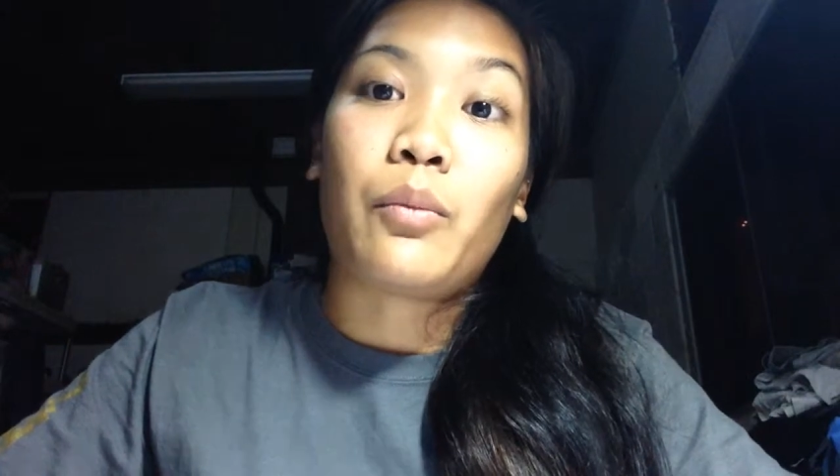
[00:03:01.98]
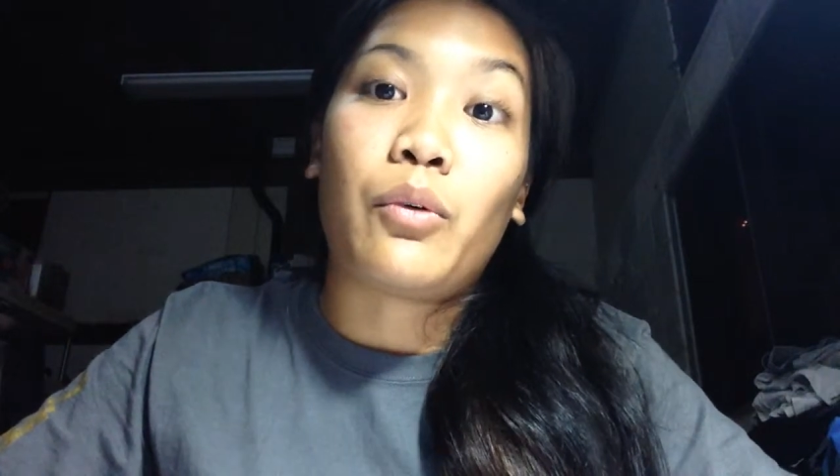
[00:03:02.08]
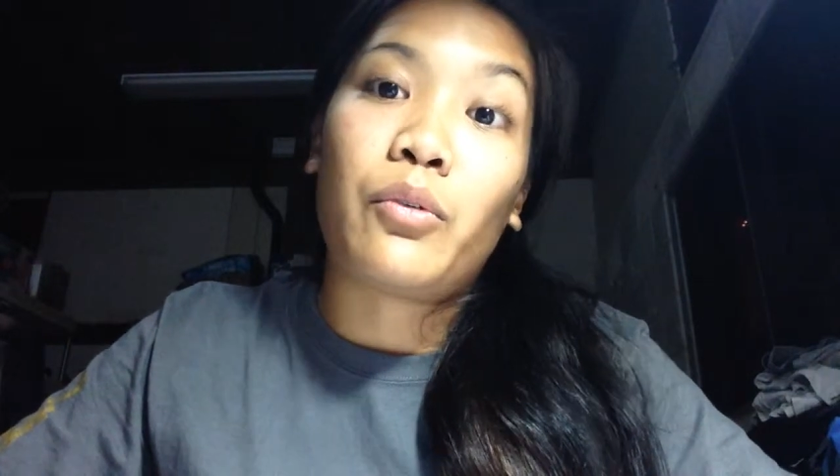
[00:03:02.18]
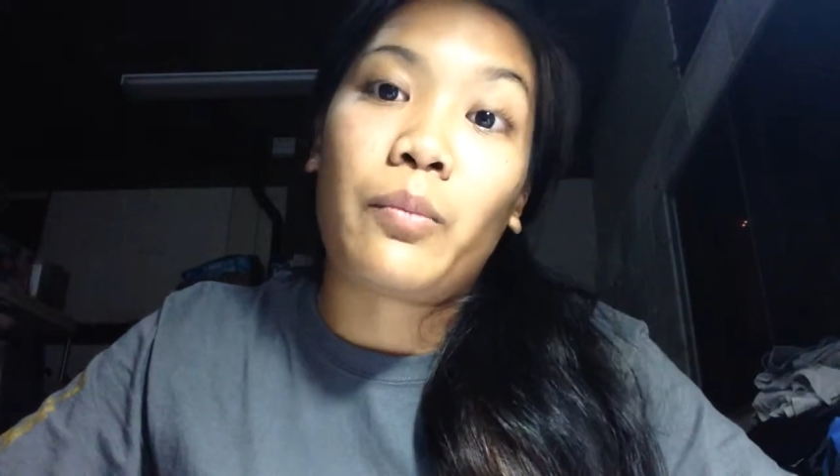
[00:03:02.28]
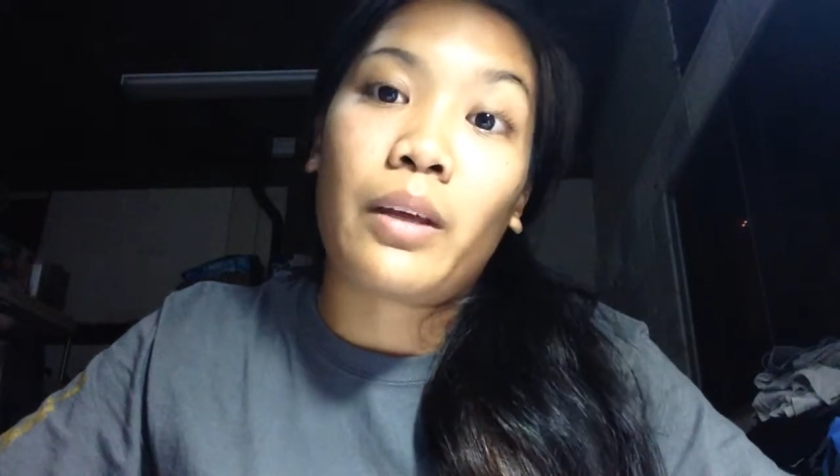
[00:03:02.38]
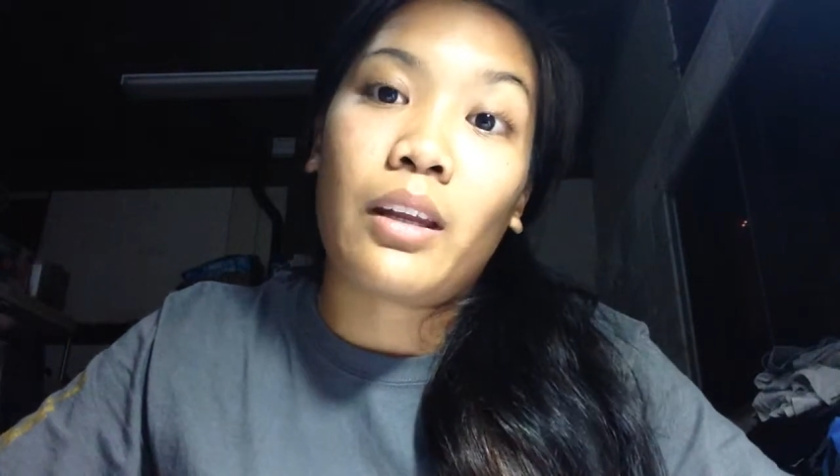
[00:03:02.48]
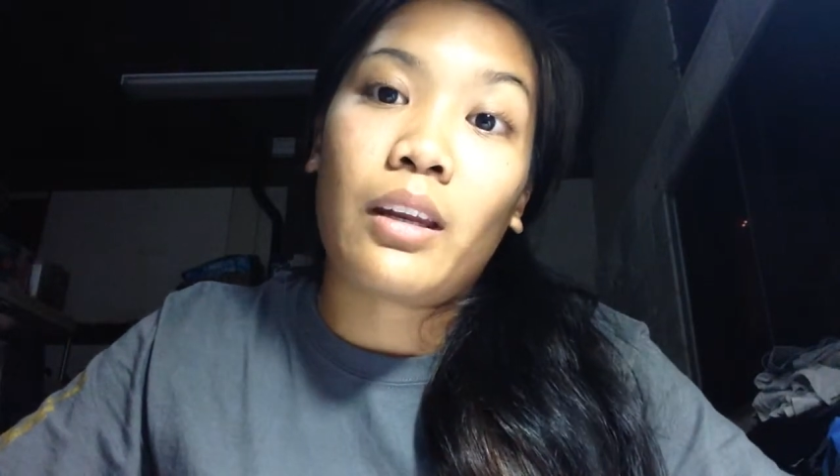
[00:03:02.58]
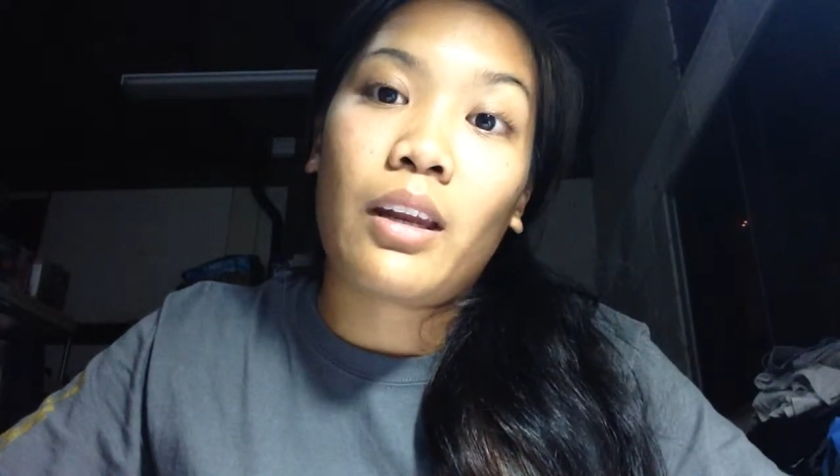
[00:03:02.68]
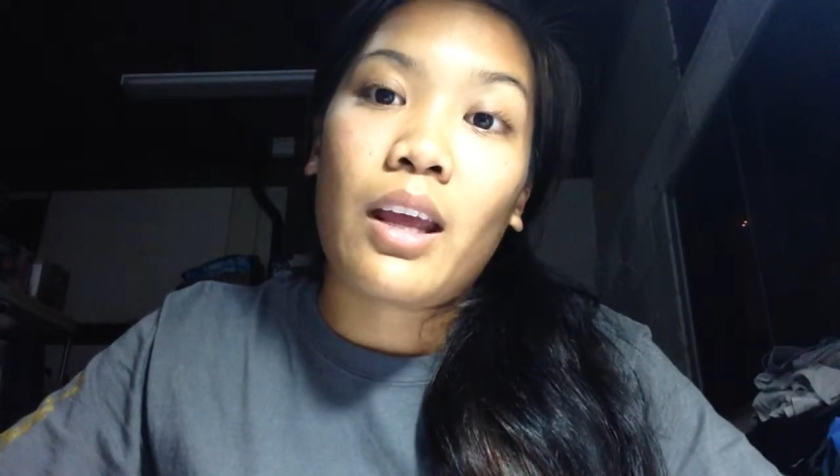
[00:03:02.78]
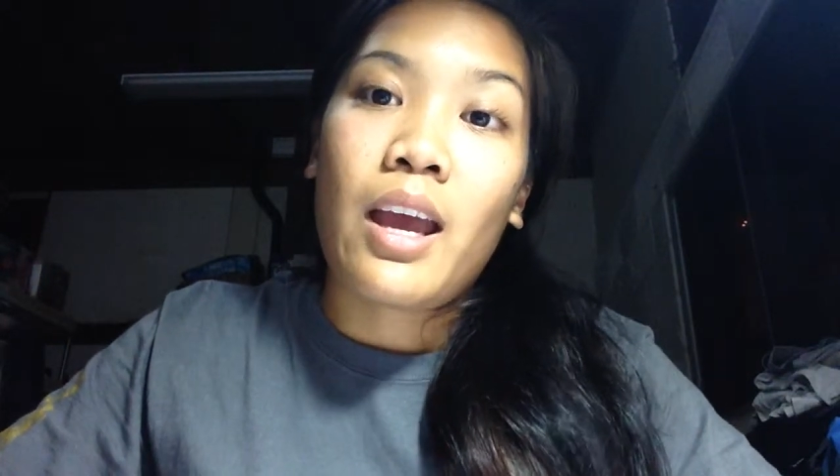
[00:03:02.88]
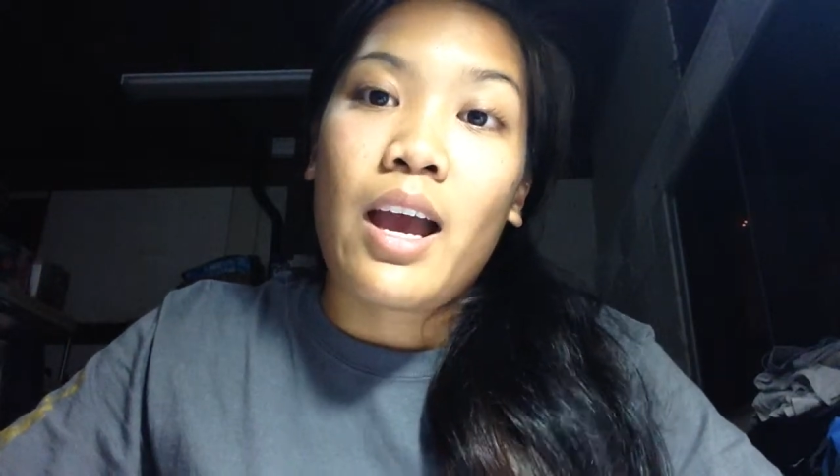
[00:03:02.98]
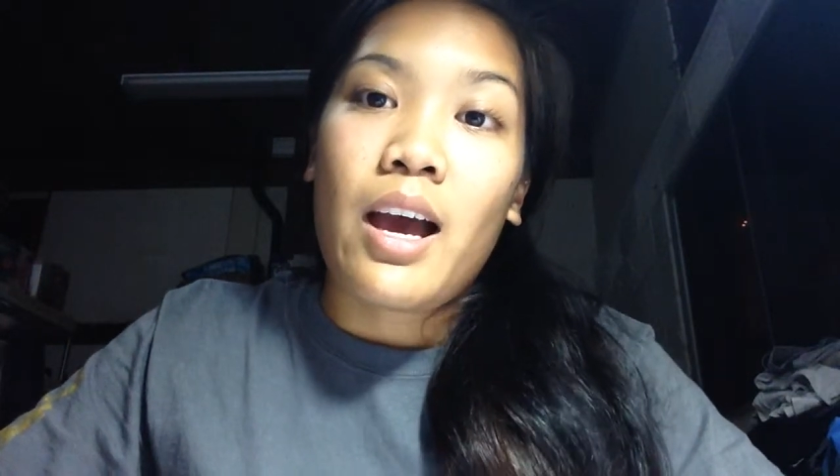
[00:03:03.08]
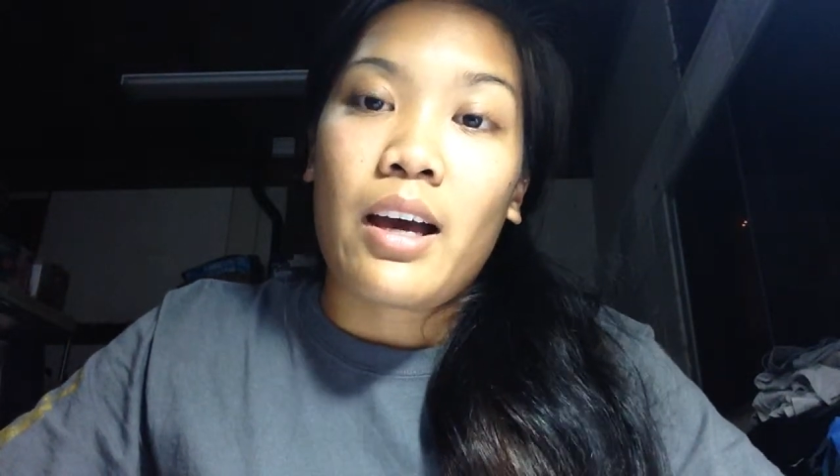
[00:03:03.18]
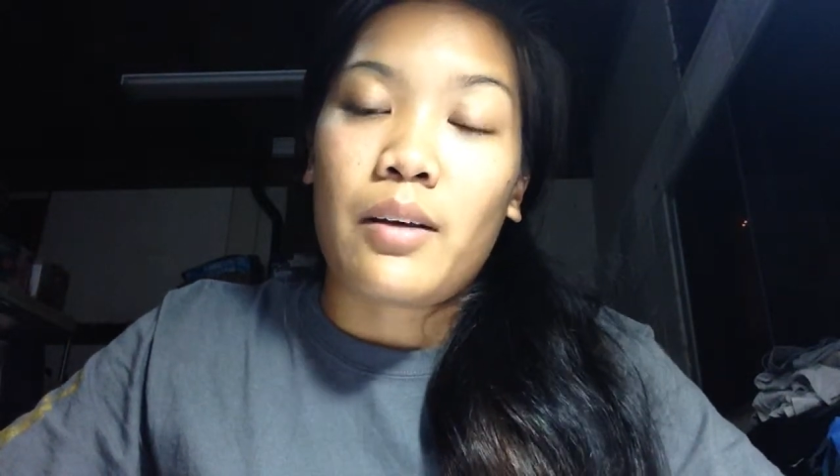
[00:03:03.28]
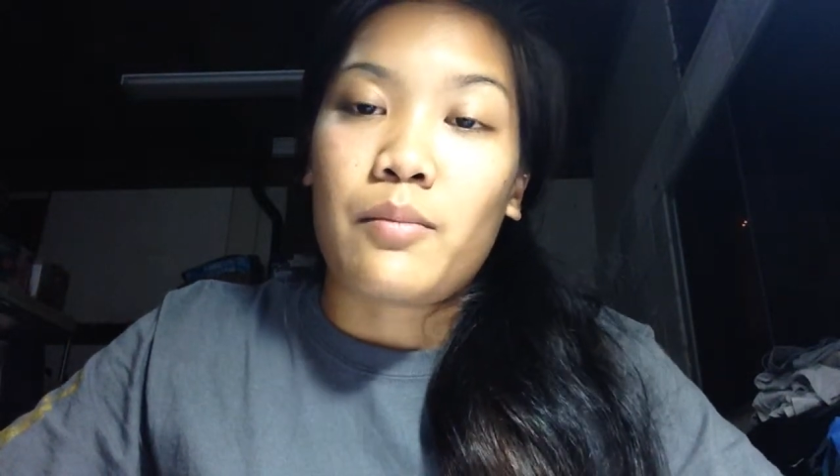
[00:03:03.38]
movement.
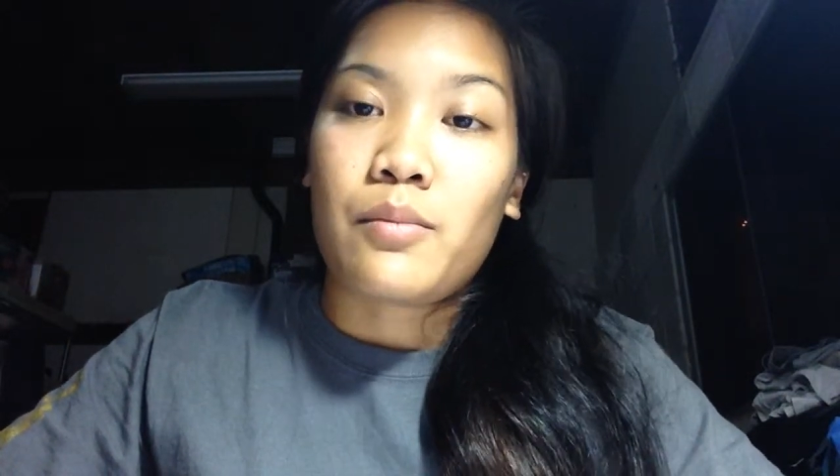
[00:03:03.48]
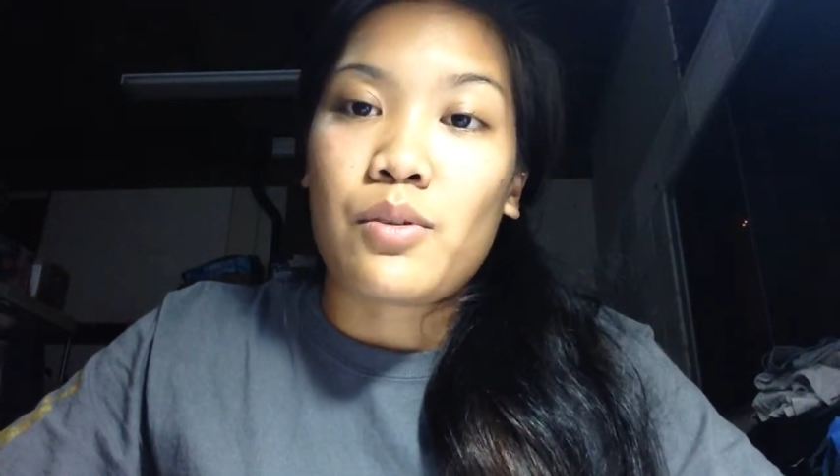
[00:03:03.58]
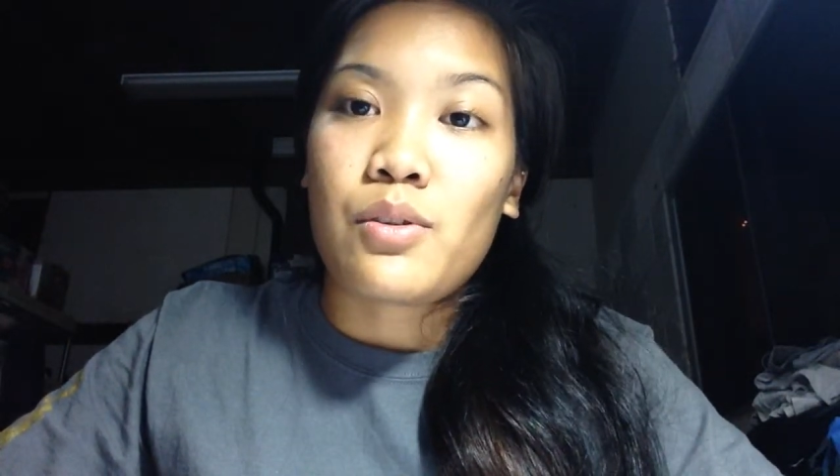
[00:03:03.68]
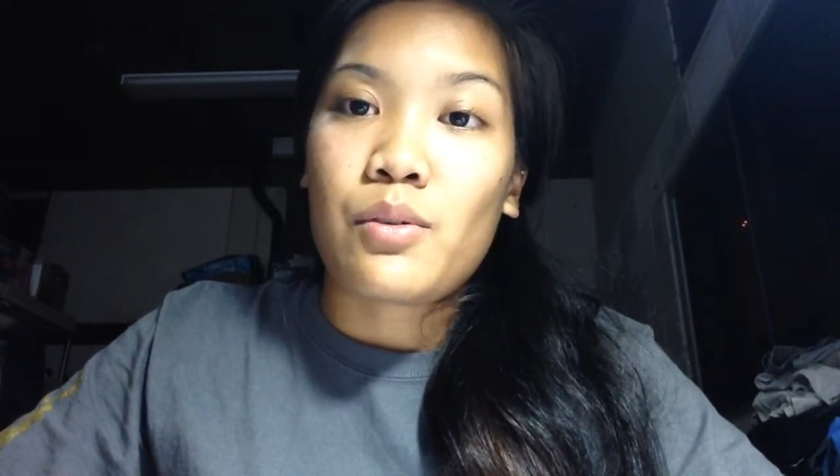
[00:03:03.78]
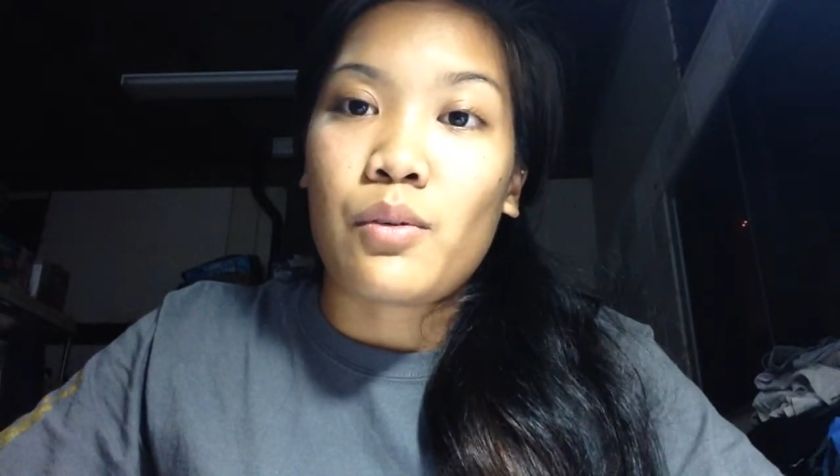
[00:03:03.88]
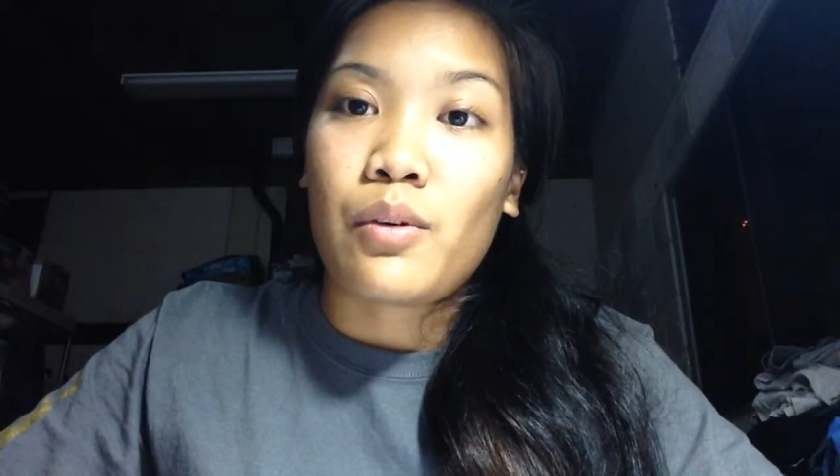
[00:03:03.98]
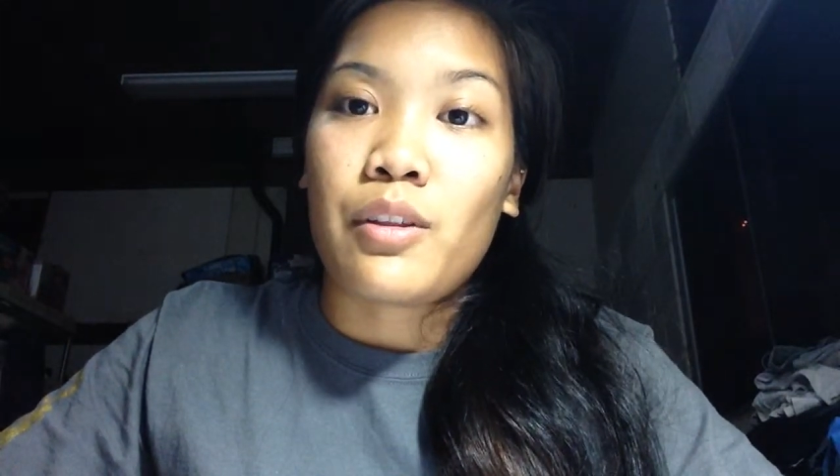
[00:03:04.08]
So